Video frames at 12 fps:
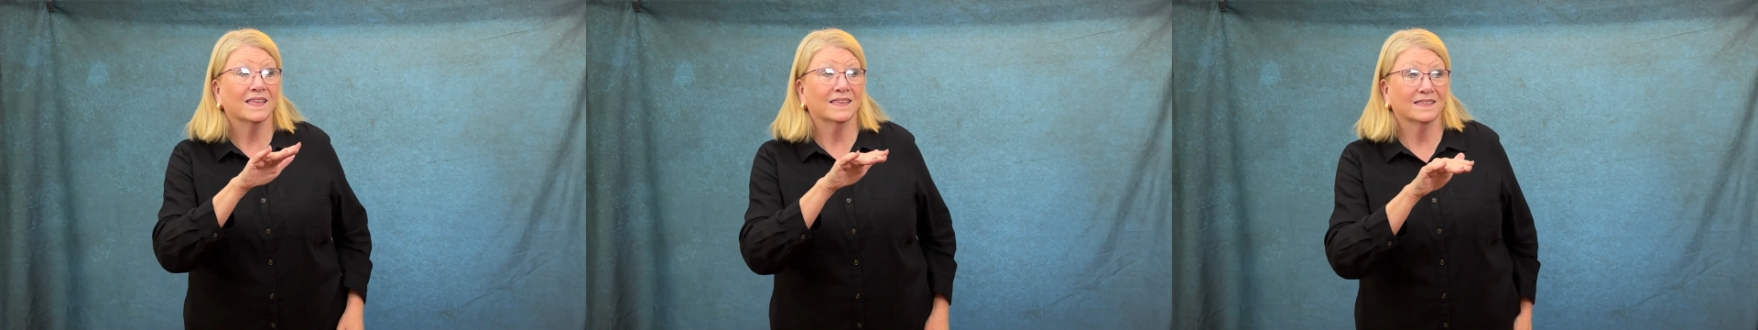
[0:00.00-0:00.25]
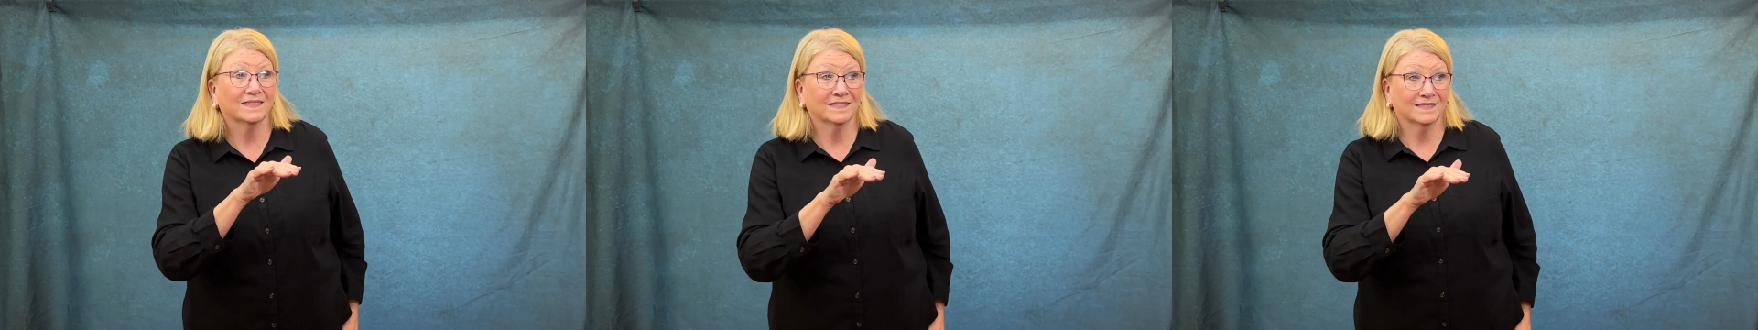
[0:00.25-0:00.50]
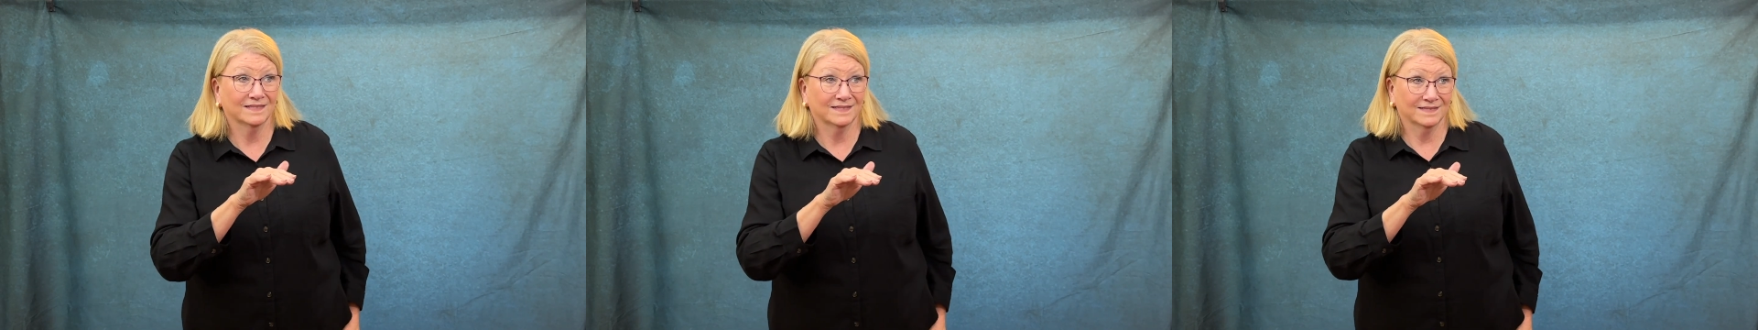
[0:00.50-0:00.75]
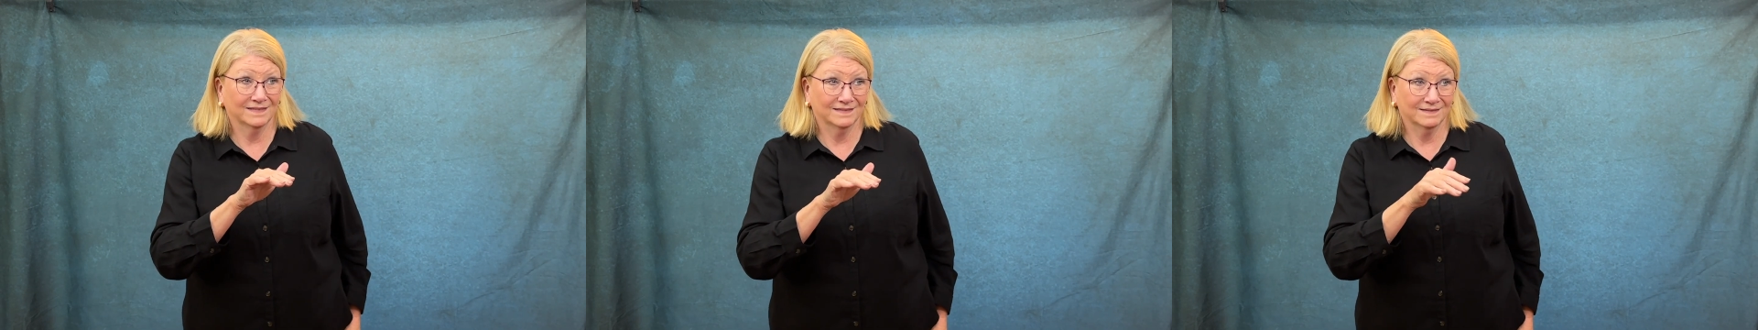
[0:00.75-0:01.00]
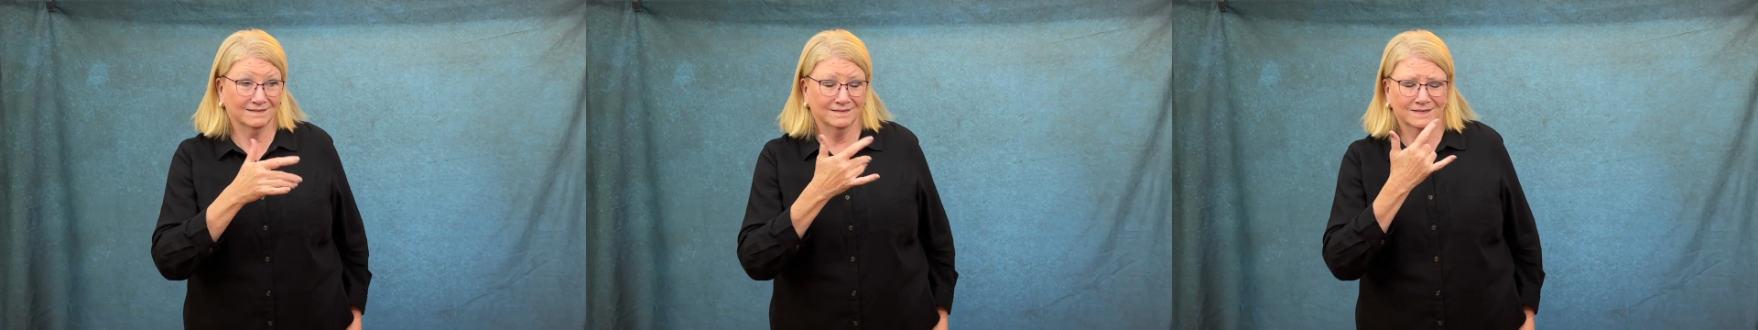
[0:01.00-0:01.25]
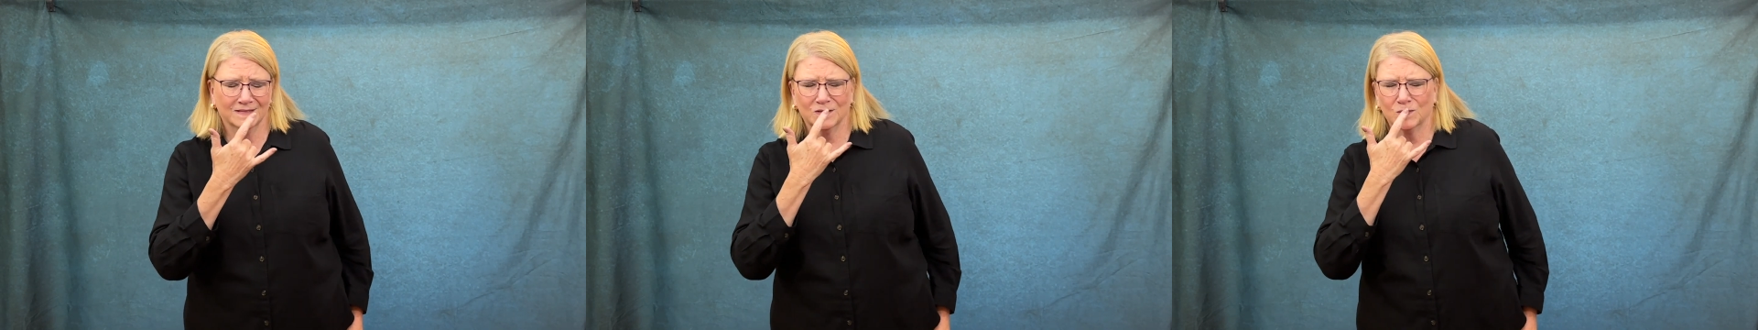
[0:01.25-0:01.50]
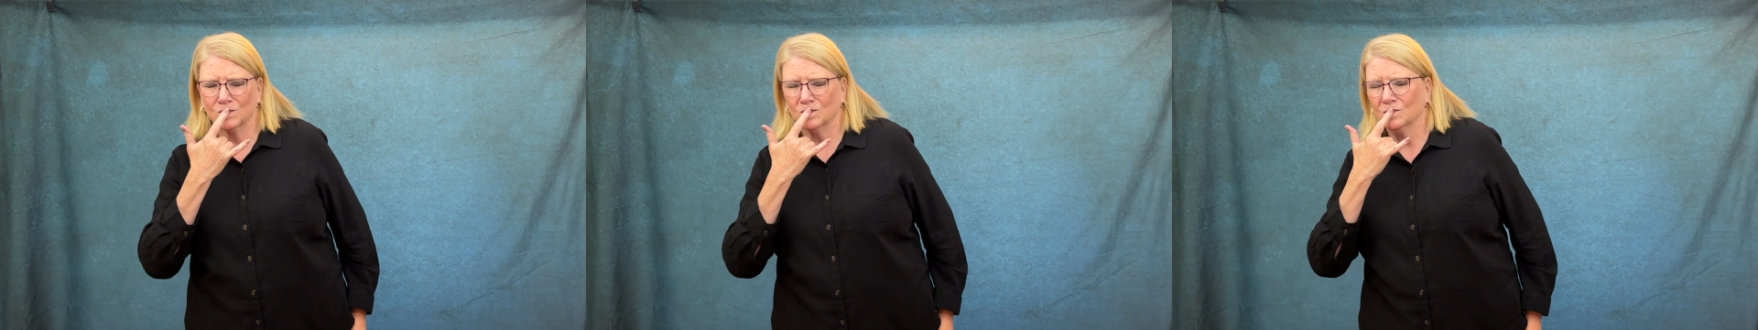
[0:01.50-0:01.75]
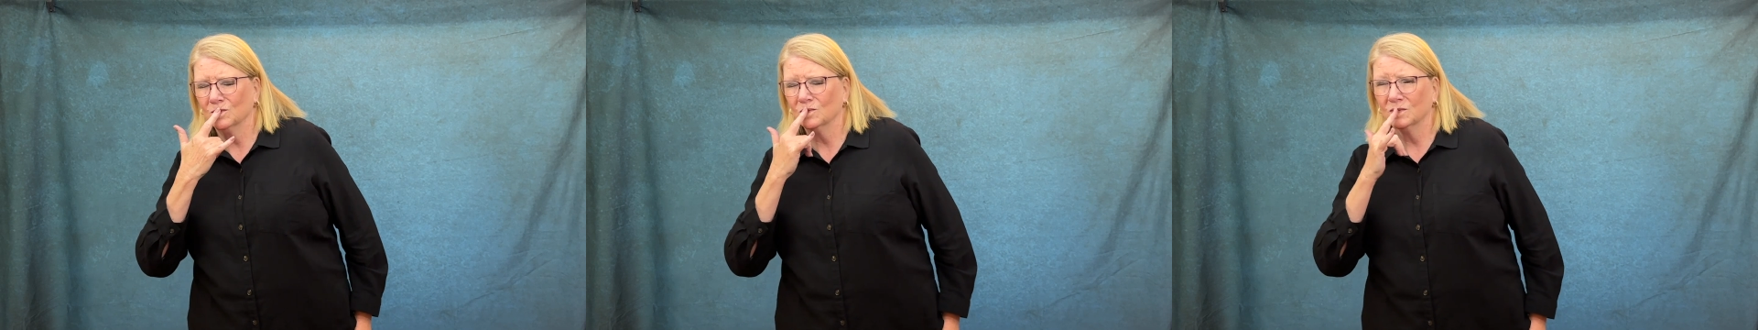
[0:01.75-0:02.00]
"Hey,
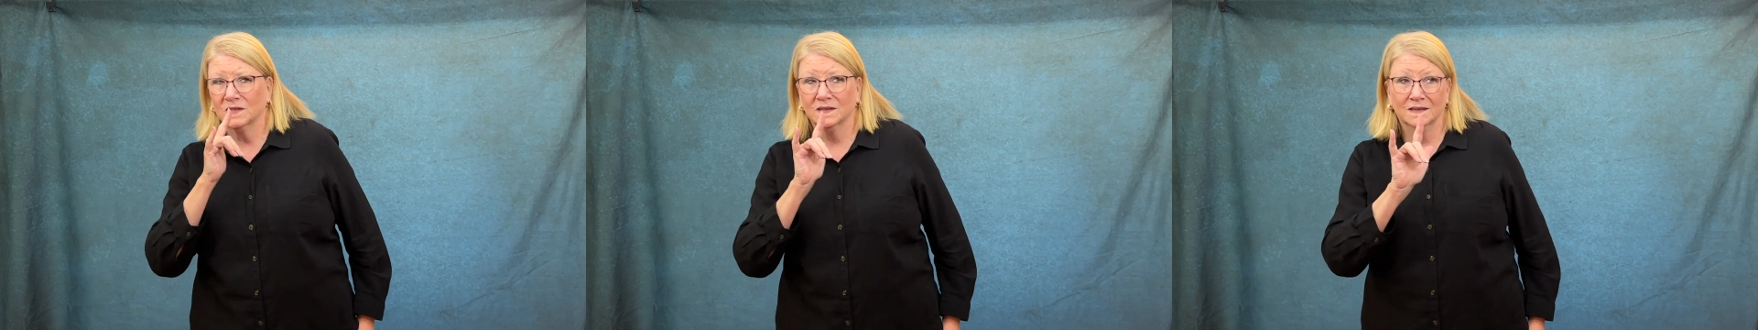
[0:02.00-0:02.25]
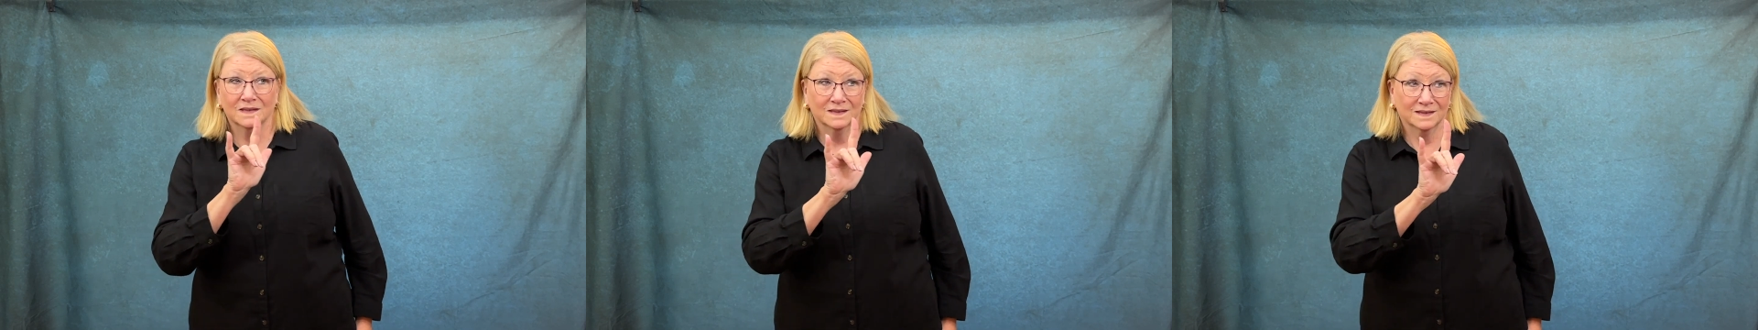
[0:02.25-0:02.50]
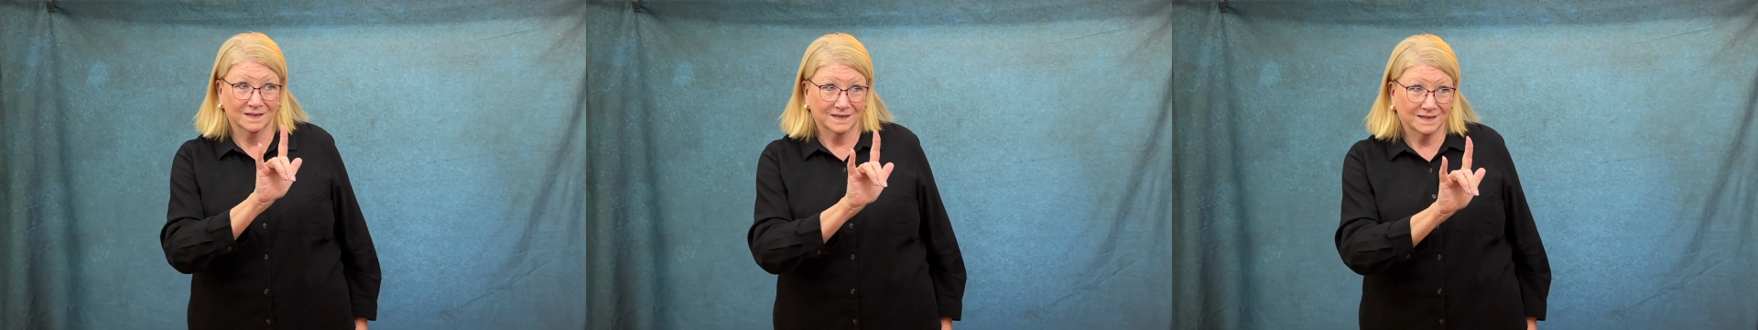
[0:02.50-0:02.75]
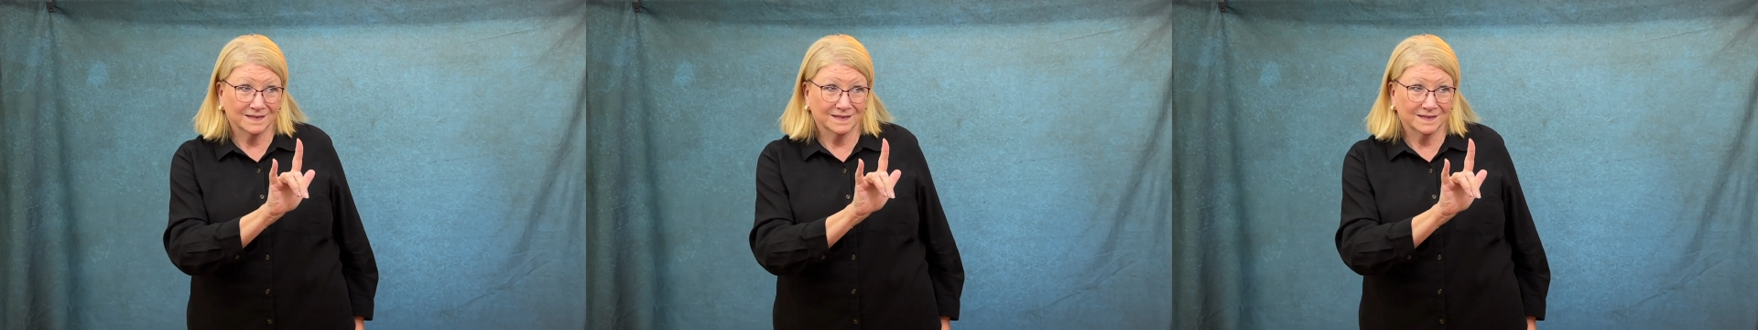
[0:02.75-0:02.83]
I love you,